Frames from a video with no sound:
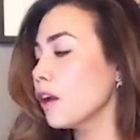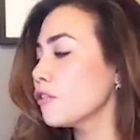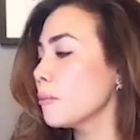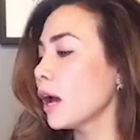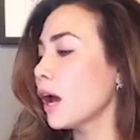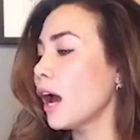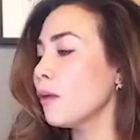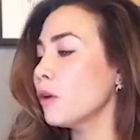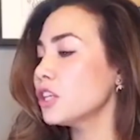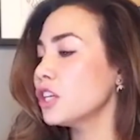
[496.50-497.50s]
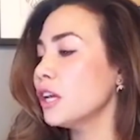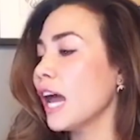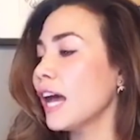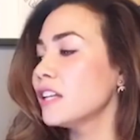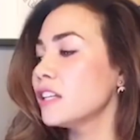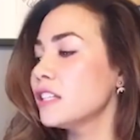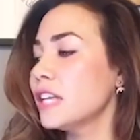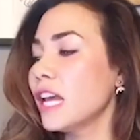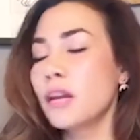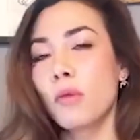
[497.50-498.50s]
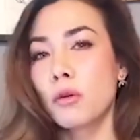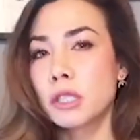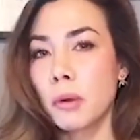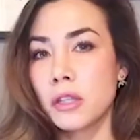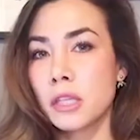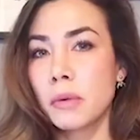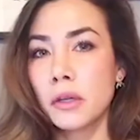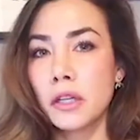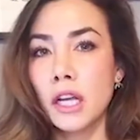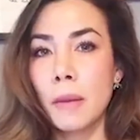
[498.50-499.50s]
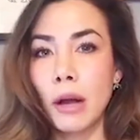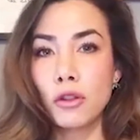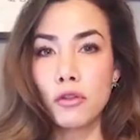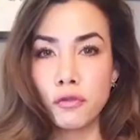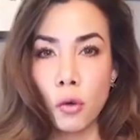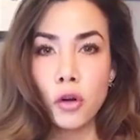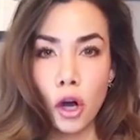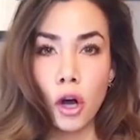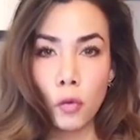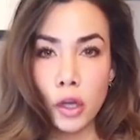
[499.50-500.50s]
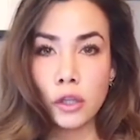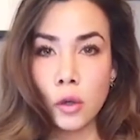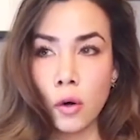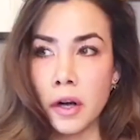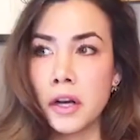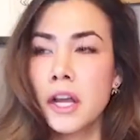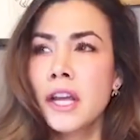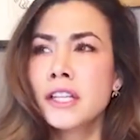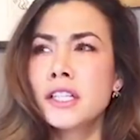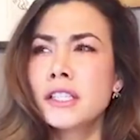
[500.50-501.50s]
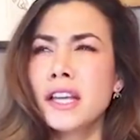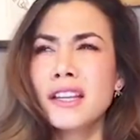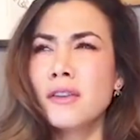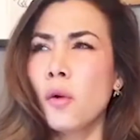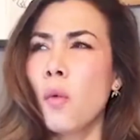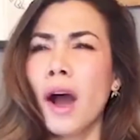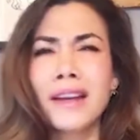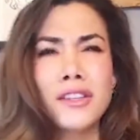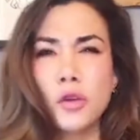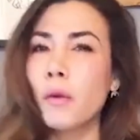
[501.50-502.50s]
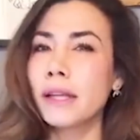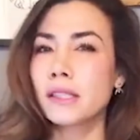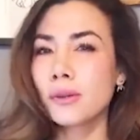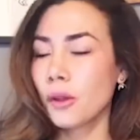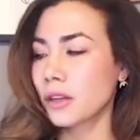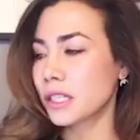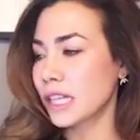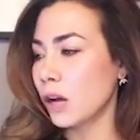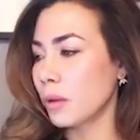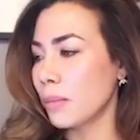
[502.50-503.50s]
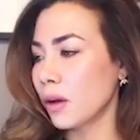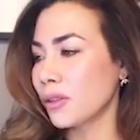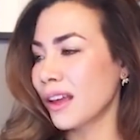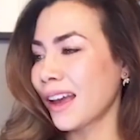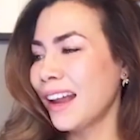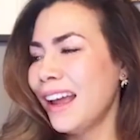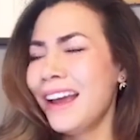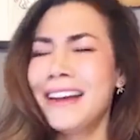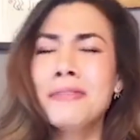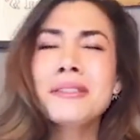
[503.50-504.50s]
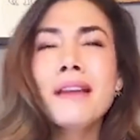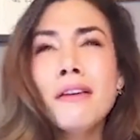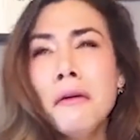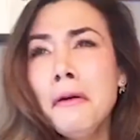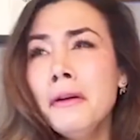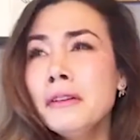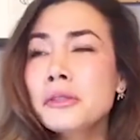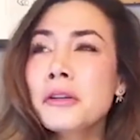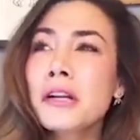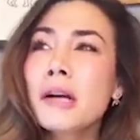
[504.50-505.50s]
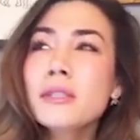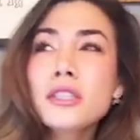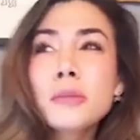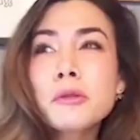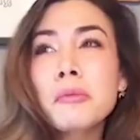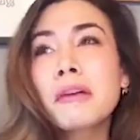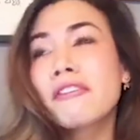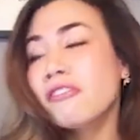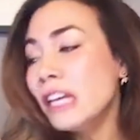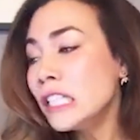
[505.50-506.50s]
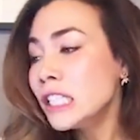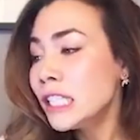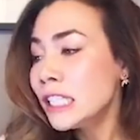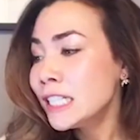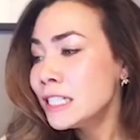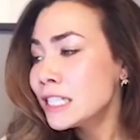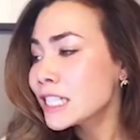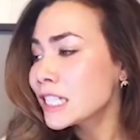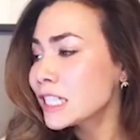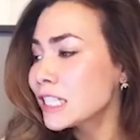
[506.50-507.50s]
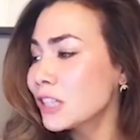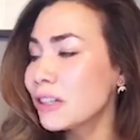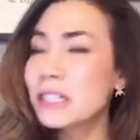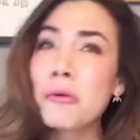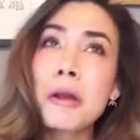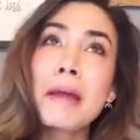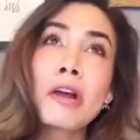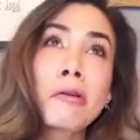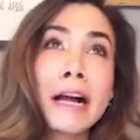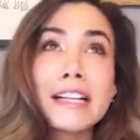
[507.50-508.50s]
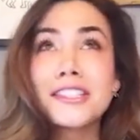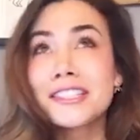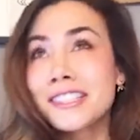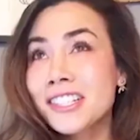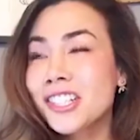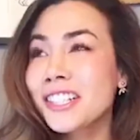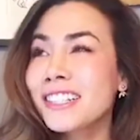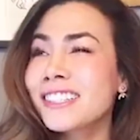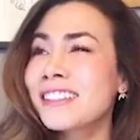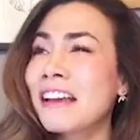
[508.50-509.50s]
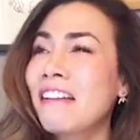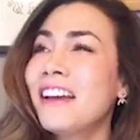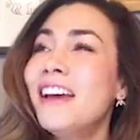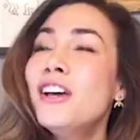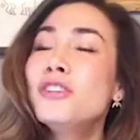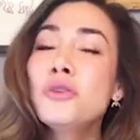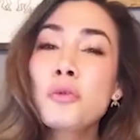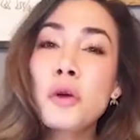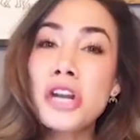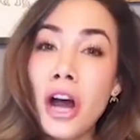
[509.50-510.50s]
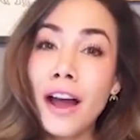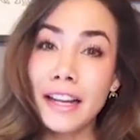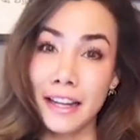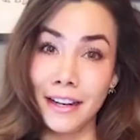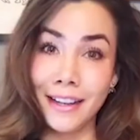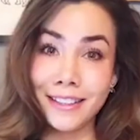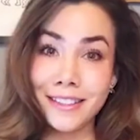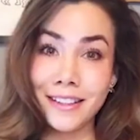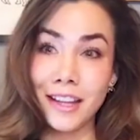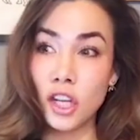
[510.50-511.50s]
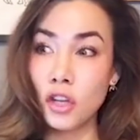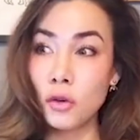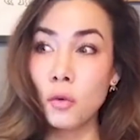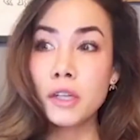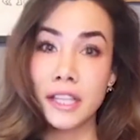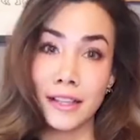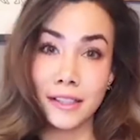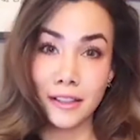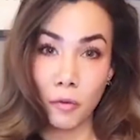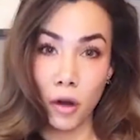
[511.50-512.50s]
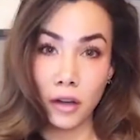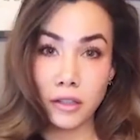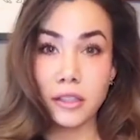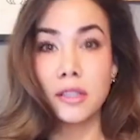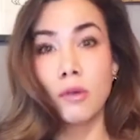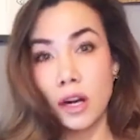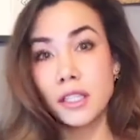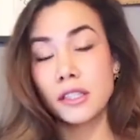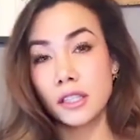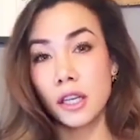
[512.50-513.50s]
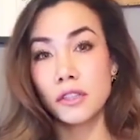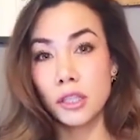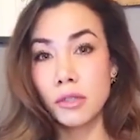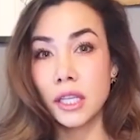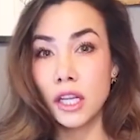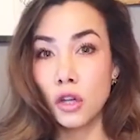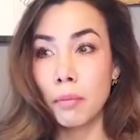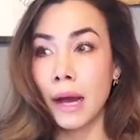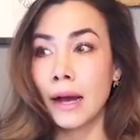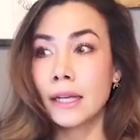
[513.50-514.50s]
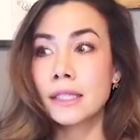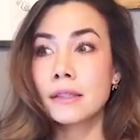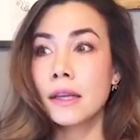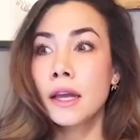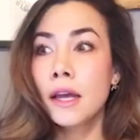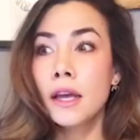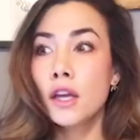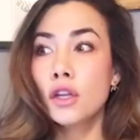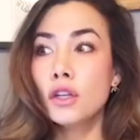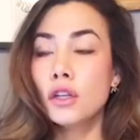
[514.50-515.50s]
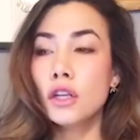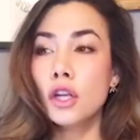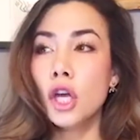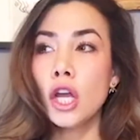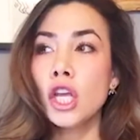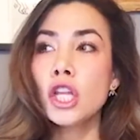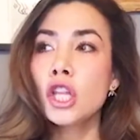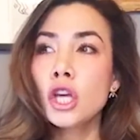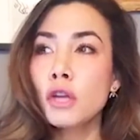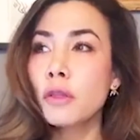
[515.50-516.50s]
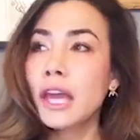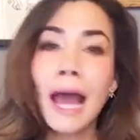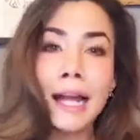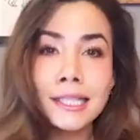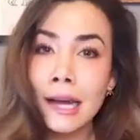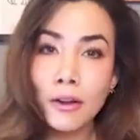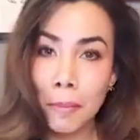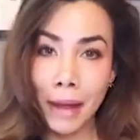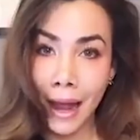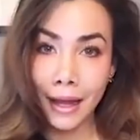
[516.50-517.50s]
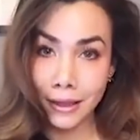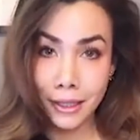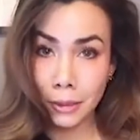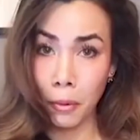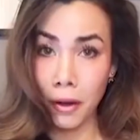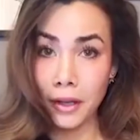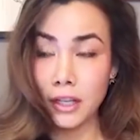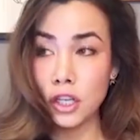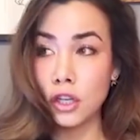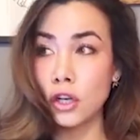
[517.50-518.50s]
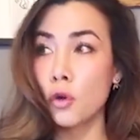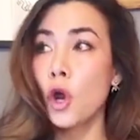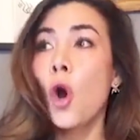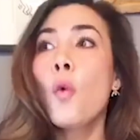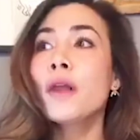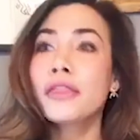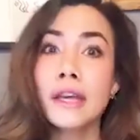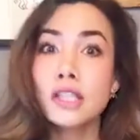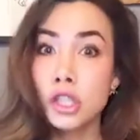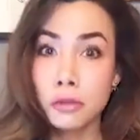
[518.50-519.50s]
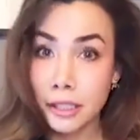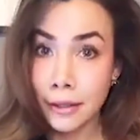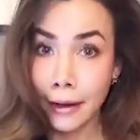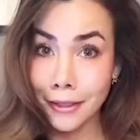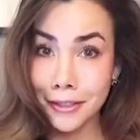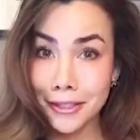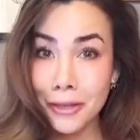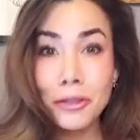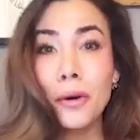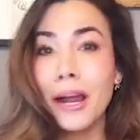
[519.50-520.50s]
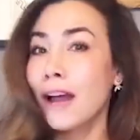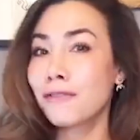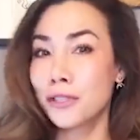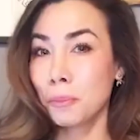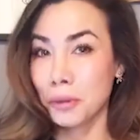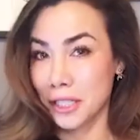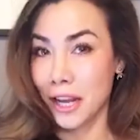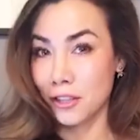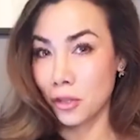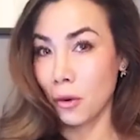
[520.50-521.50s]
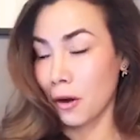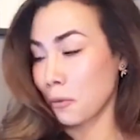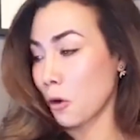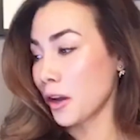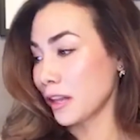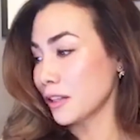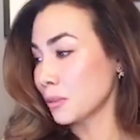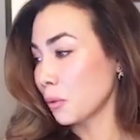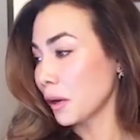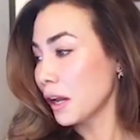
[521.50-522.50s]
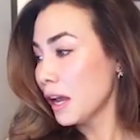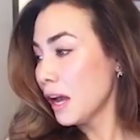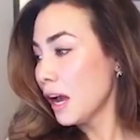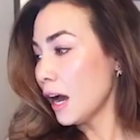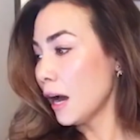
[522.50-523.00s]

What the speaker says: right off the bat, I wish he had taken more responsibility about the phone call with Lauren. She said, why did you wait so long to tell me about that? And he was like, oh, I was trying to come to terms with my feelings. I didn't want to make a rash decision. It's like, dude, we're not idiots. Like, you were testing the waters. You wanted to see if she would take you back. It's like, the cat's out of the bag at this point. No one thinks you're a saint, so you don't have to pretend you are one at this point.